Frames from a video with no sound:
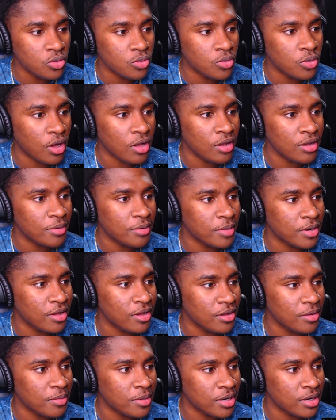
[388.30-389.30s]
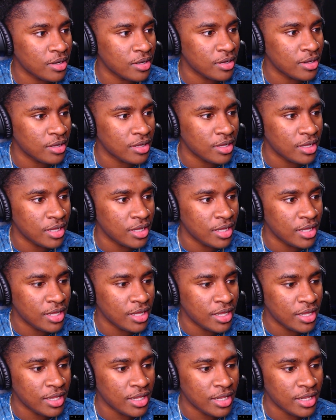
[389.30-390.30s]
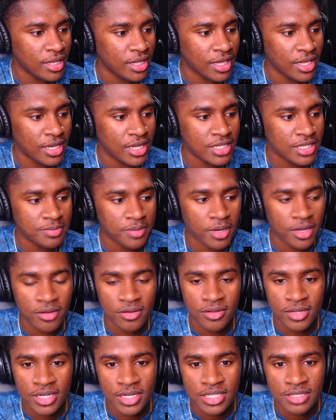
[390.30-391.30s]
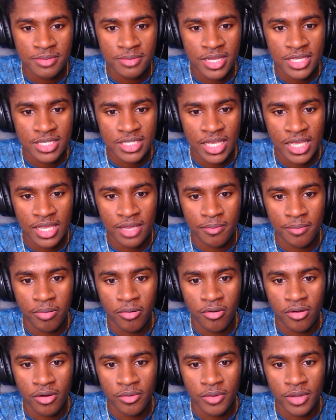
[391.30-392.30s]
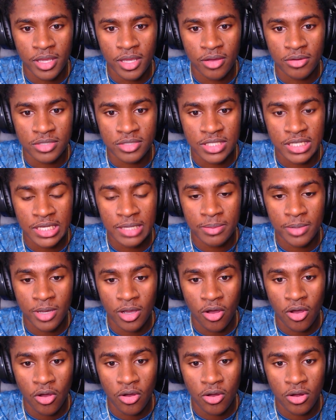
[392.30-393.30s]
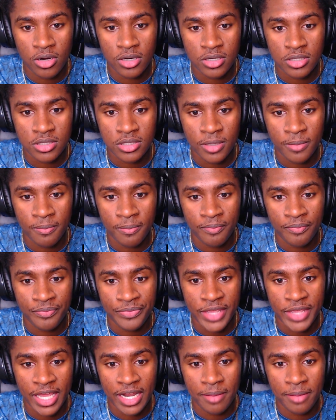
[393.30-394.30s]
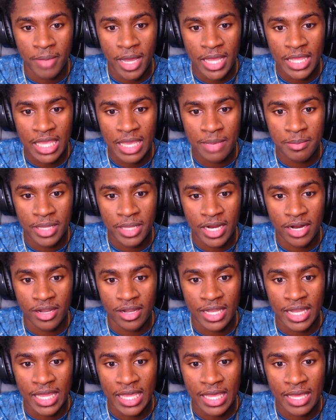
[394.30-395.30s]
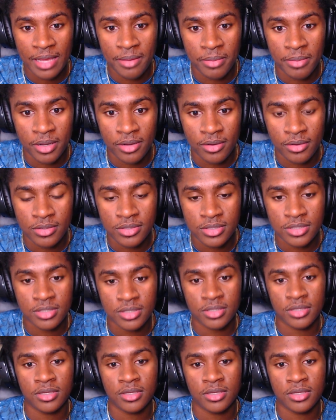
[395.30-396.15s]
hold up bro, hold up bro. Look at this bro. This man said in Puerto Rico cheap cars, and in Miami they're Lambos.